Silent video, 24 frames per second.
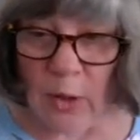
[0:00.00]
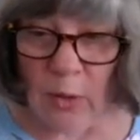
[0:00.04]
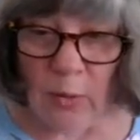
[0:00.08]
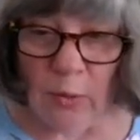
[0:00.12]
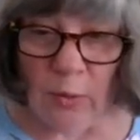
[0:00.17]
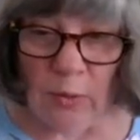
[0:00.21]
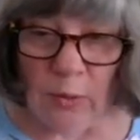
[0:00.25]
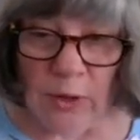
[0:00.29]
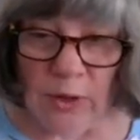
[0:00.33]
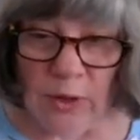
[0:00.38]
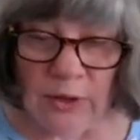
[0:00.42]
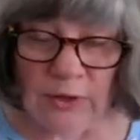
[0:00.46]

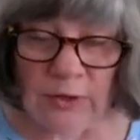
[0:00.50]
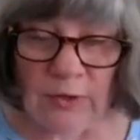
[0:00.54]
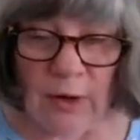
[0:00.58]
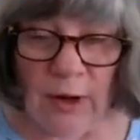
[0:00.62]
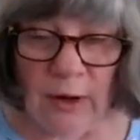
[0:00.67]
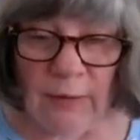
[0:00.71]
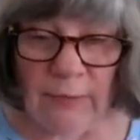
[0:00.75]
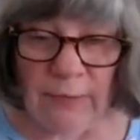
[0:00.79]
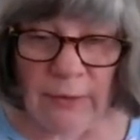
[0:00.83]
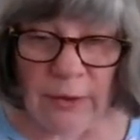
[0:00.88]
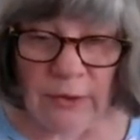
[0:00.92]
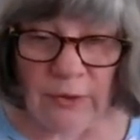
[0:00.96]
or is
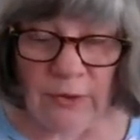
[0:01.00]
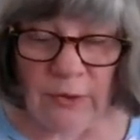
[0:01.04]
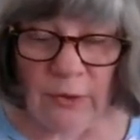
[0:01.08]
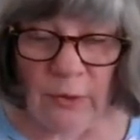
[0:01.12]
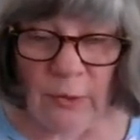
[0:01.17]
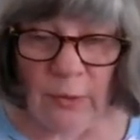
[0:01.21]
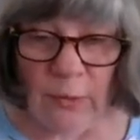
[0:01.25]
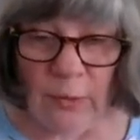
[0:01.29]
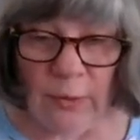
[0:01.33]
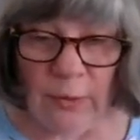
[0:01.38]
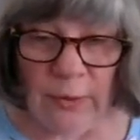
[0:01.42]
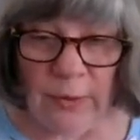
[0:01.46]
striving
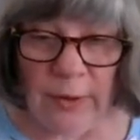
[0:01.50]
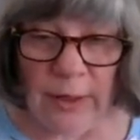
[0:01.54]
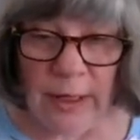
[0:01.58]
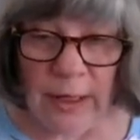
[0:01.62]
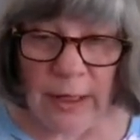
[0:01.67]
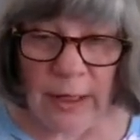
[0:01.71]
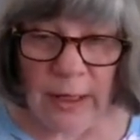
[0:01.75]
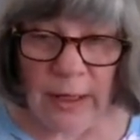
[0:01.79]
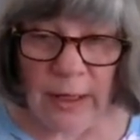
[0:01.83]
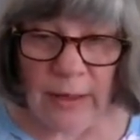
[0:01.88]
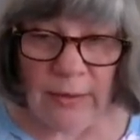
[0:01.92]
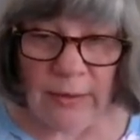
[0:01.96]
toward
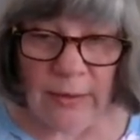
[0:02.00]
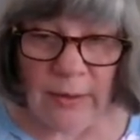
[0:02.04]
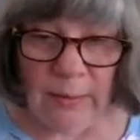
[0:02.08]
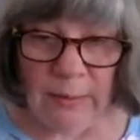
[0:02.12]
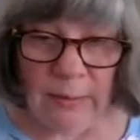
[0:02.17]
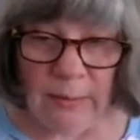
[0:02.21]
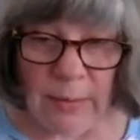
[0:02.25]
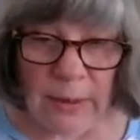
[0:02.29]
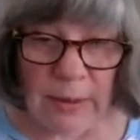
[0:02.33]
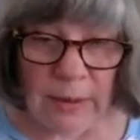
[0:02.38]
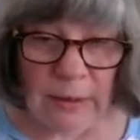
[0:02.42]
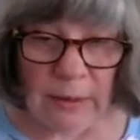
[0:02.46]
the
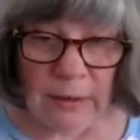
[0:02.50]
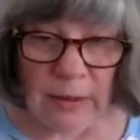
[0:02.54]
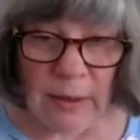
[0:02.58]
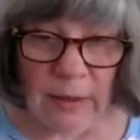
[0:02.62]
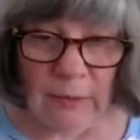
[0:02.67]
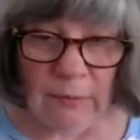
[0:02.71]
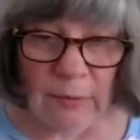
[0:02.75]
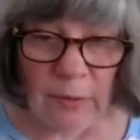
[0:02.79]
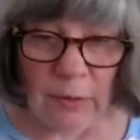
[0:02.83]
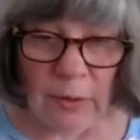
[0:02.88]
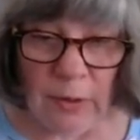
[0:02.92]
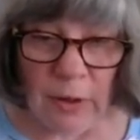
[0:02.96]
mid
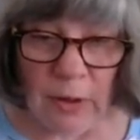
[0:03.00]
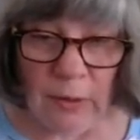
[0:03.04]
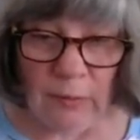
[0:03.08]
level